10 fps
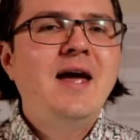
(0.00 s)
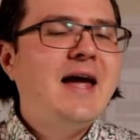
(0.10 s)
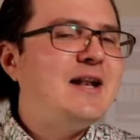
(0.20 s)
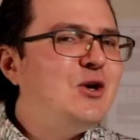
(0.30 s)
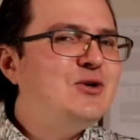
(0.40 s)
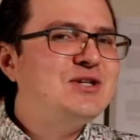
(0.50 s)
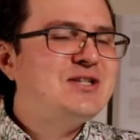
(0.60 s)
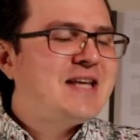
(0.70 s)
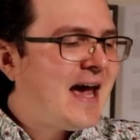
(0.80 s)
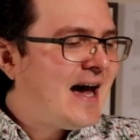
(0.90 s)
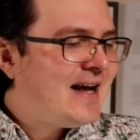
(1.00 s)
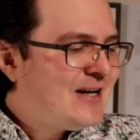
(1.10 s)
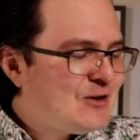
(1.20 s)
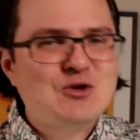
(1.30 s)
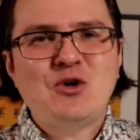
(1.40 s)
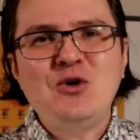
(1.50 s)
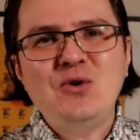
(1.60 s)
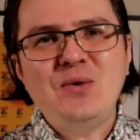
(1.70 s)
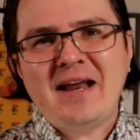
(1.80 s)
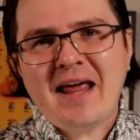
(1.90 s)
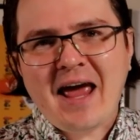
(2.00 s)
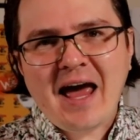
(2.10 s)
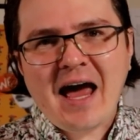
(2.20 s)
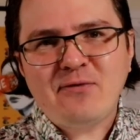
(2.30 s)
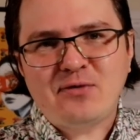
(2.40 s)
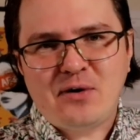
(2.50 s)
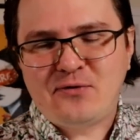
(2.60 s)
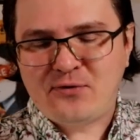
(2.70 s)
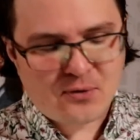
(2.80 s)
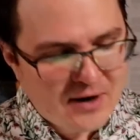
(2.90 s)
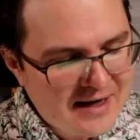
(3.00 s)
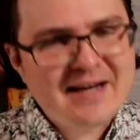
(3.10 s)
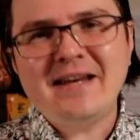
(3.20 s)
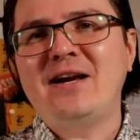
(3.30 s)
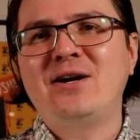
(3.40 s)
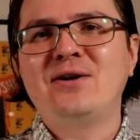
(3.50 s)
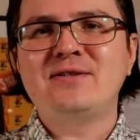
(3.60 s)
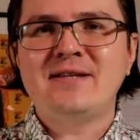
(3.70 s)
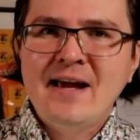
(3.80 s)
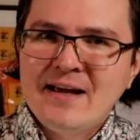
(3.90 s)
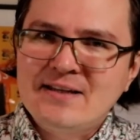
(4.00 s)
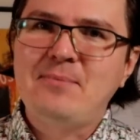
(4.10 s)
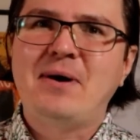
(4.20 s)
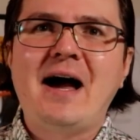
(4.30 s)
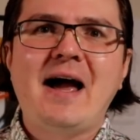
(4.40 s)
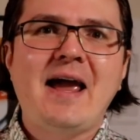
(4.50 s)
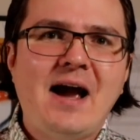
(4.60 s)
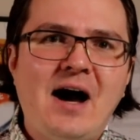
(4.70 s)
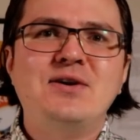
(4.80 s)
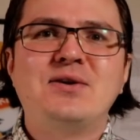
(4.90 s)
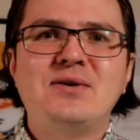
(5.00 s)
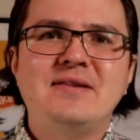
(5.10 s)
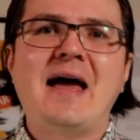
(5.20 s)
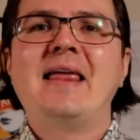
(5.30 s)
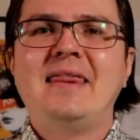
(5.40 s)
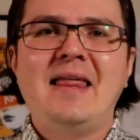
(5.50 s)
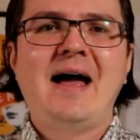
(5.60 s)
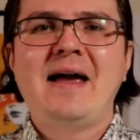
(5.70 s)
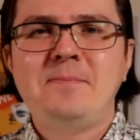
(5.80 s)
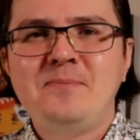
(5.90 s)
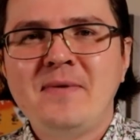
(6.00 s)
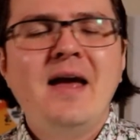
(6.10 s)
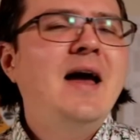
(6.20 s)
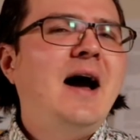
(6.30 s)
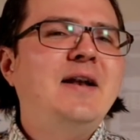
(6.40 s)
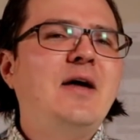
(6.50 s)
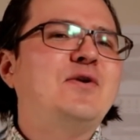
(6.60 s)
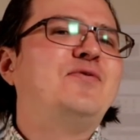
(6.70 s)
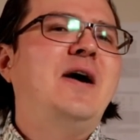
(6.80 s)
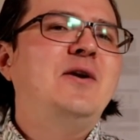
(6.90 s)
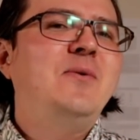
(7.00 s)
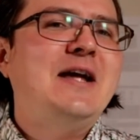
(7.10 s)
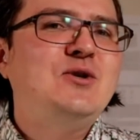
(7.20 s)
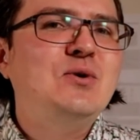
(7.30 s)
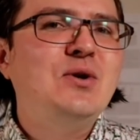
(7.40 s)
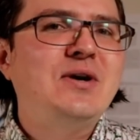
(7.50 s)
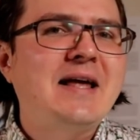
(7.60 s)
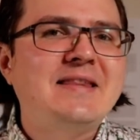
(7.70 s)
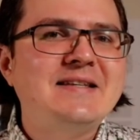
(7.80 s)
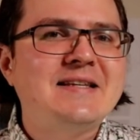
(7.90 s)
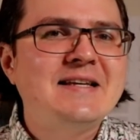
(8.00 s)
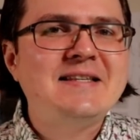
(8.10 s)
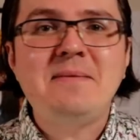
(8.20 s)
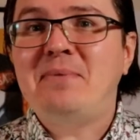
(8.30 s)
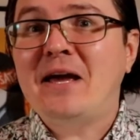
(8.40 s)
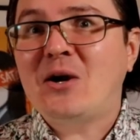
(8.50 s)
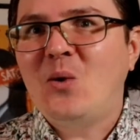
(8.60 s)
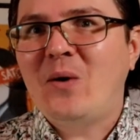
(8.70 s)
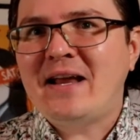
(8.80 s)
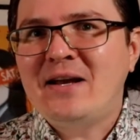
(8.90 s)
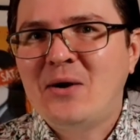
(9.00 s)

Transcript: And you just had two and a half frickin' years to buy under that line. Another fun way to look at this is the Bitcoin